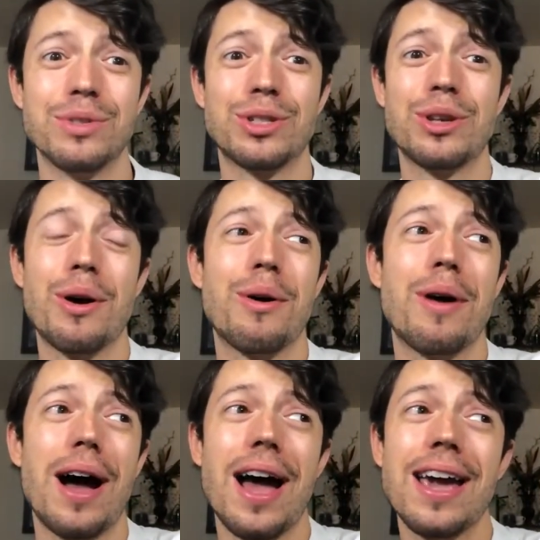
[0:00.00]
So
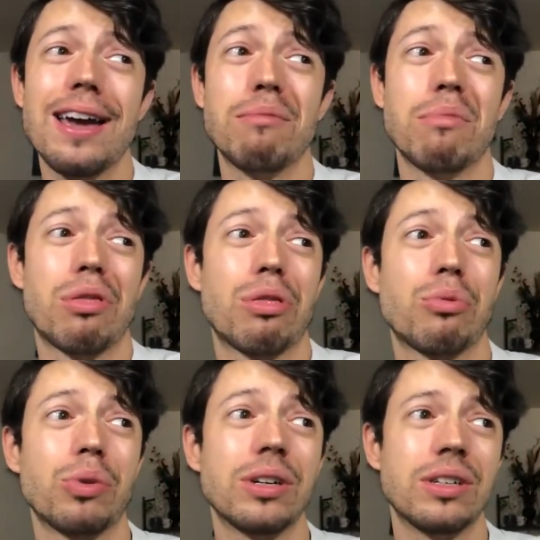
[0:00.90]
I am
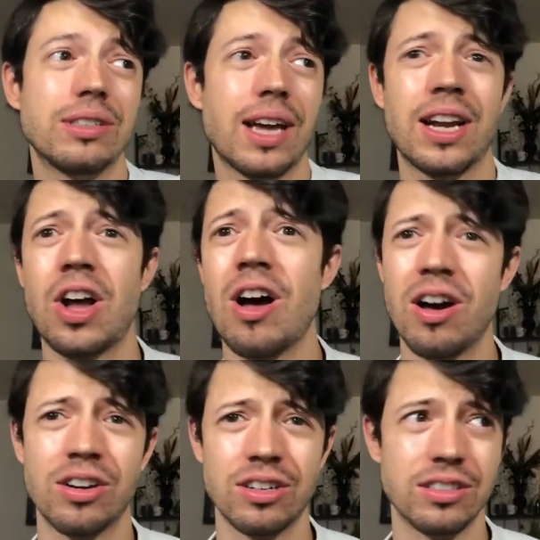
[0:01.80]
thrilled and
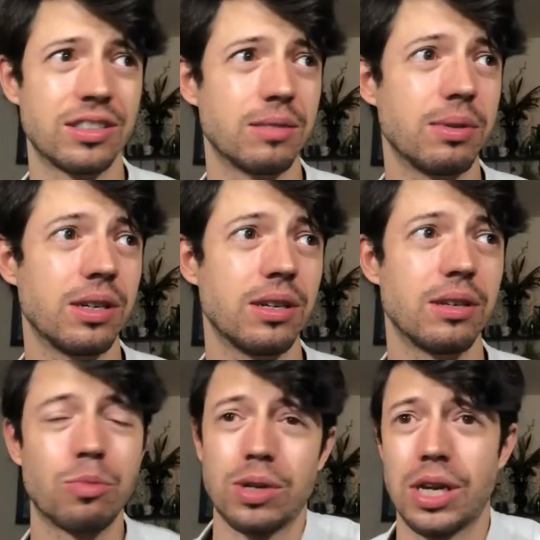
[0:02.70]
honored to
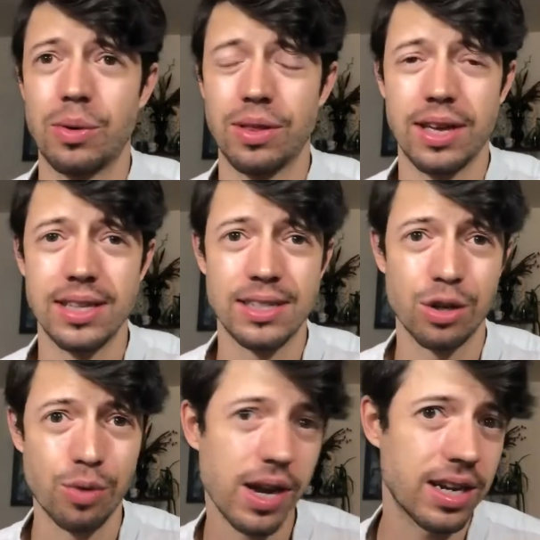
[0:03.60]
be working with it. It's
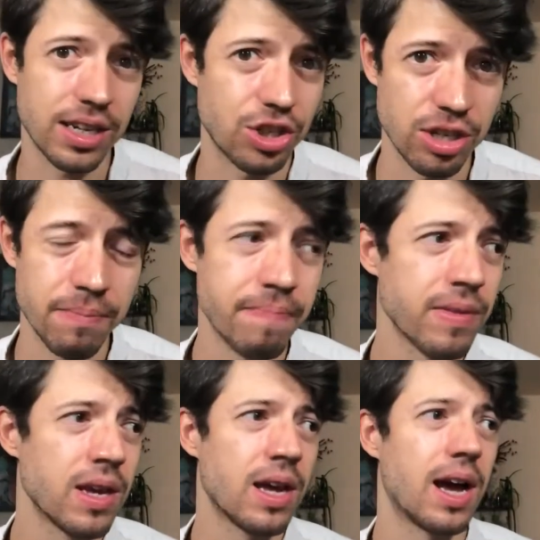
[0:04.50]
in great condition.
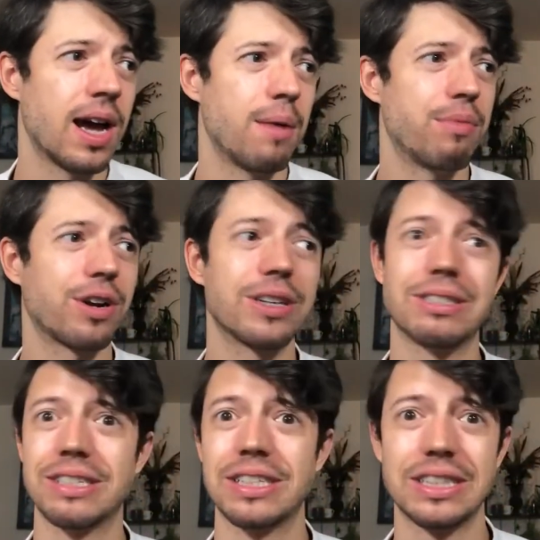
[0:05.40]
There
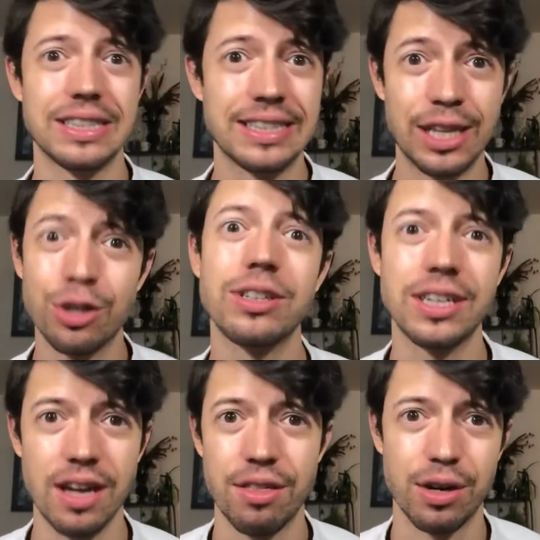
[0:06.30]
is
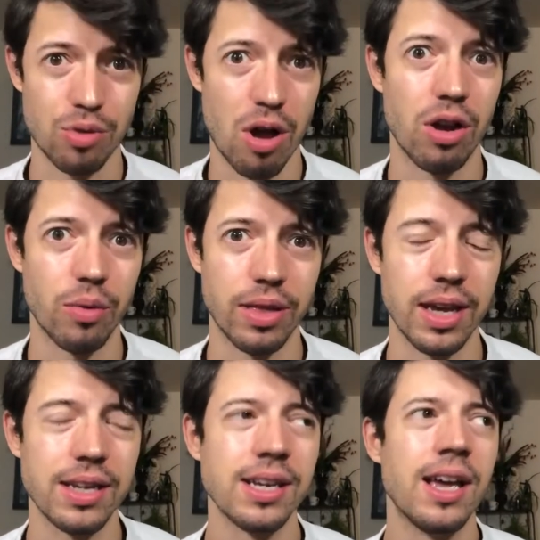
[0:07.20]
literally nothing wrong with
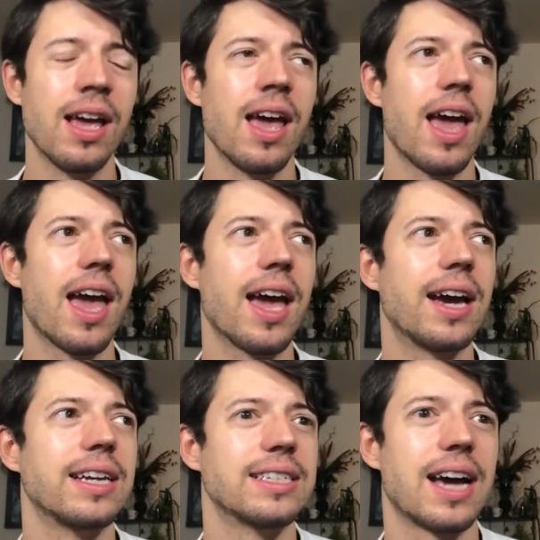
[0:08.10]
it,
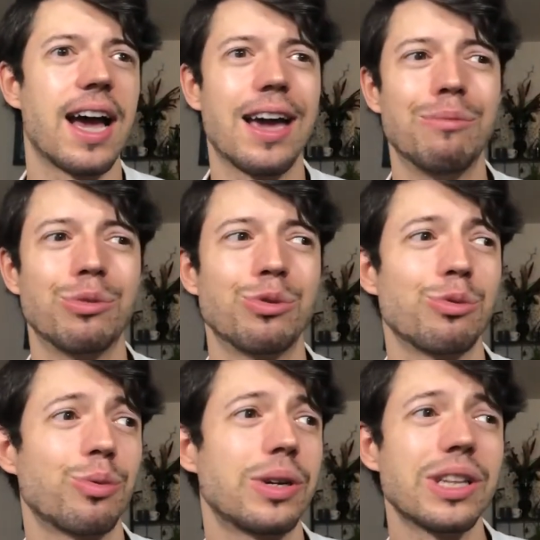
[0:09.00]
and I am
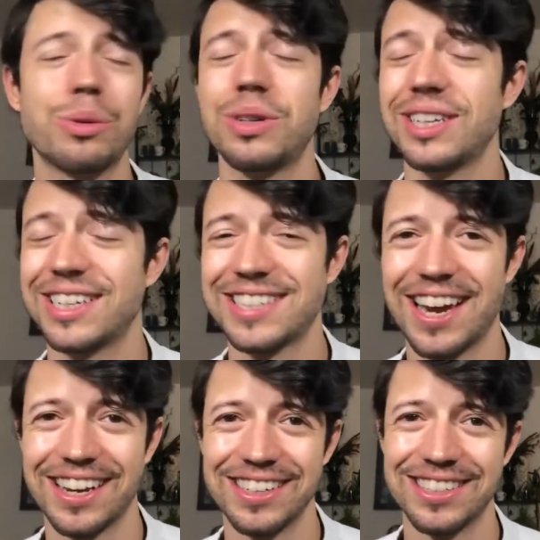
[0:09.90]
really
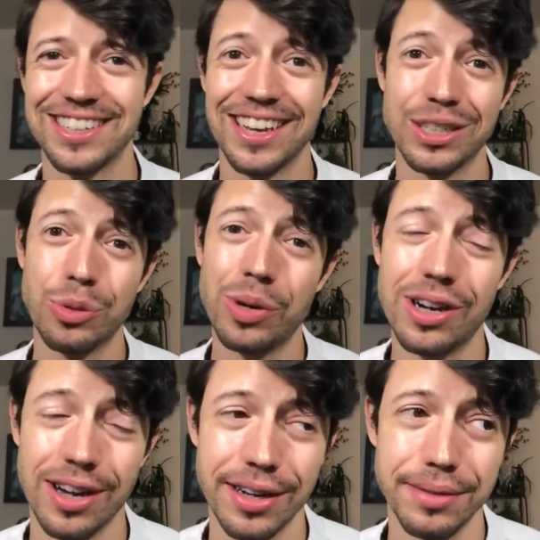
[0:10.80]
excited to get to
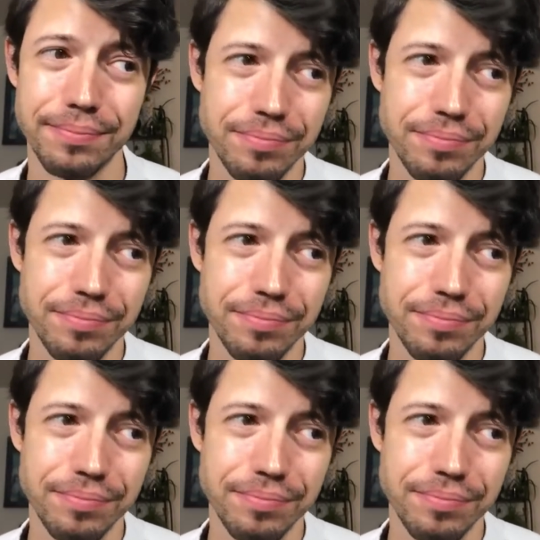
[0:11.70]
work on it.